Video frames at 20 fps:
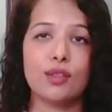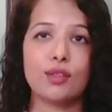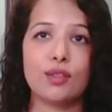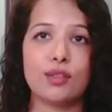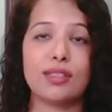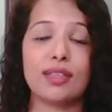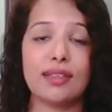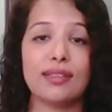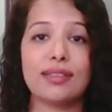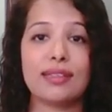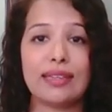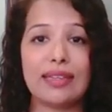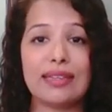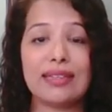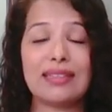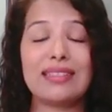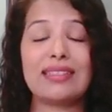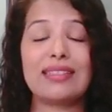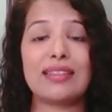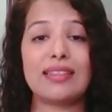So
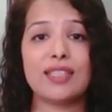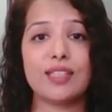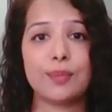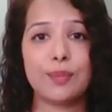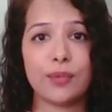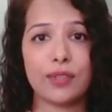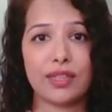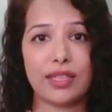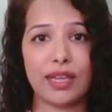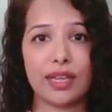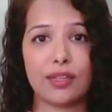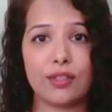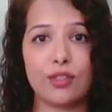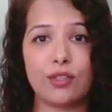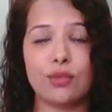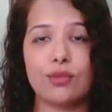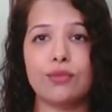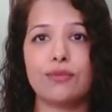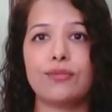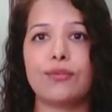sunscreen does protect
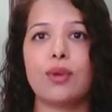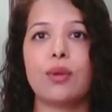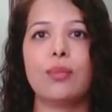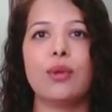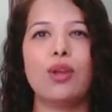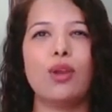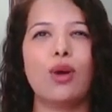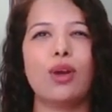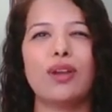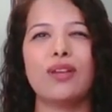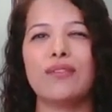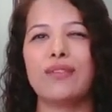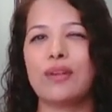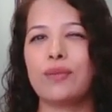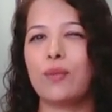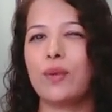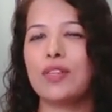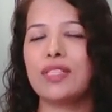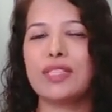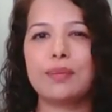you from a lot of
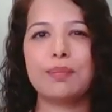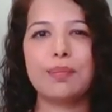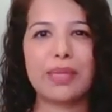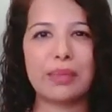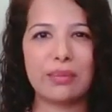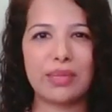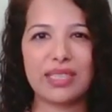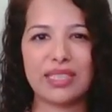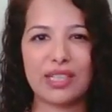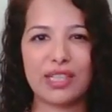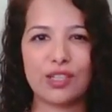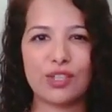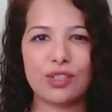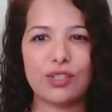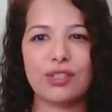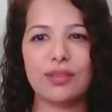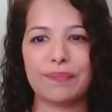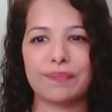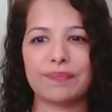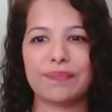unwanted
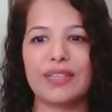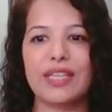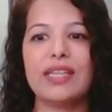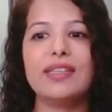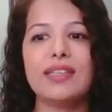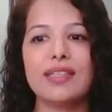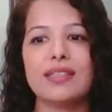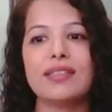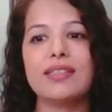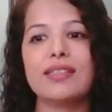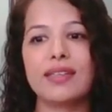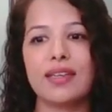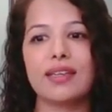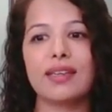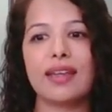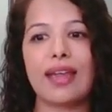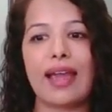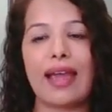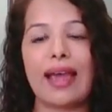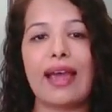pigmentation. Indian
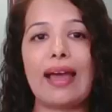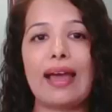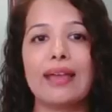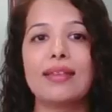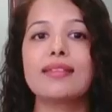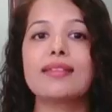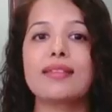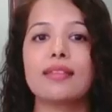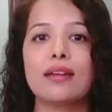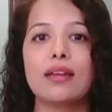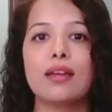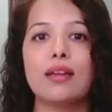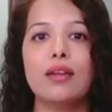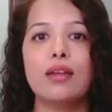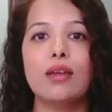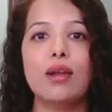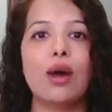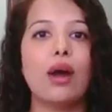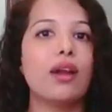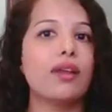skin has a
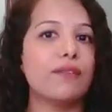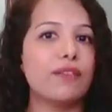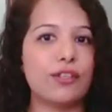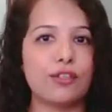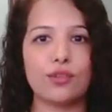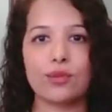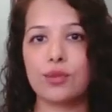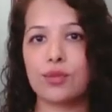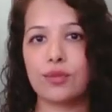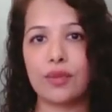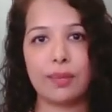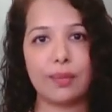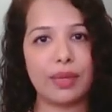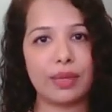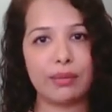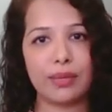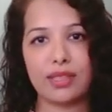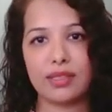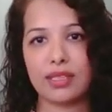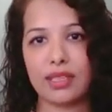lot of issues with
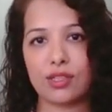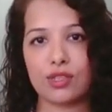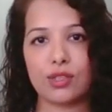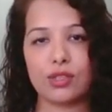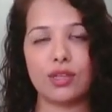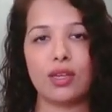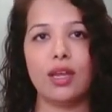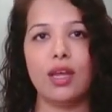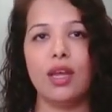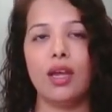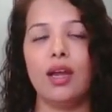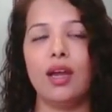pigmentation.